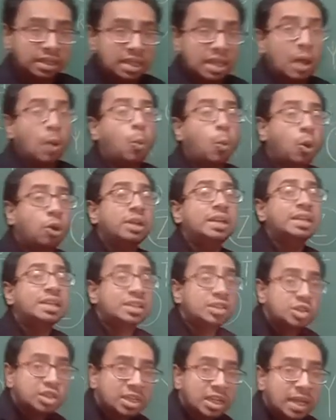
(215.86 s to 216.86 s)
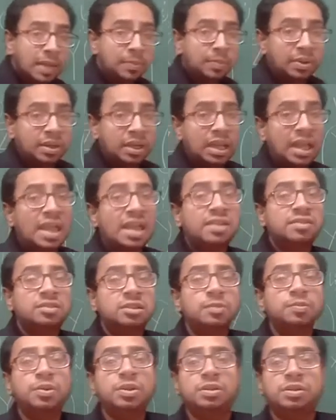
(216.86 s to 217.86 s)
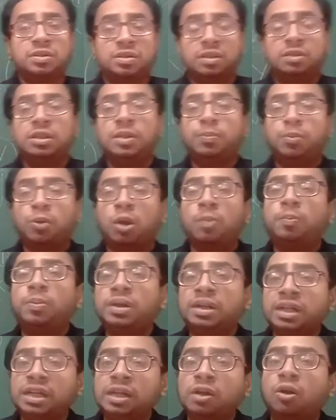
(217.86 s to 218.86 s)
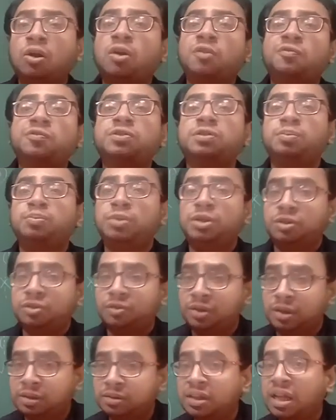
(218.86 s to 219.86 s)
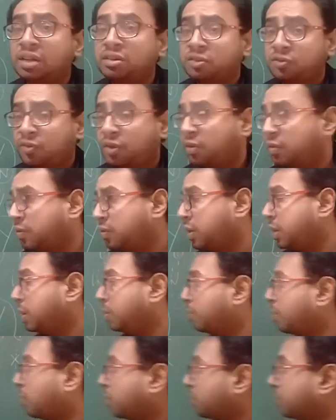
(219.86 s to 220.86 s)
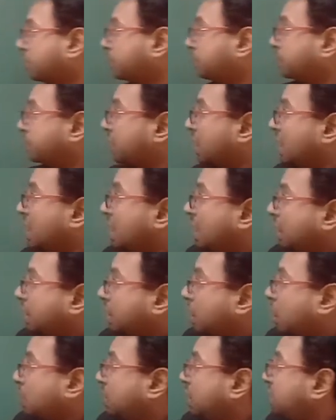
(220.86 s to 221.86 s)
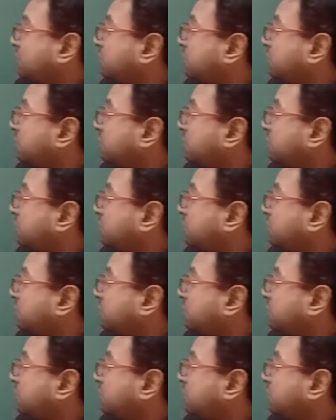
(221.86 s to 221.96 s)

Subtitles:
what shape exhibits the property of symmetry. That's very, very important. Now let's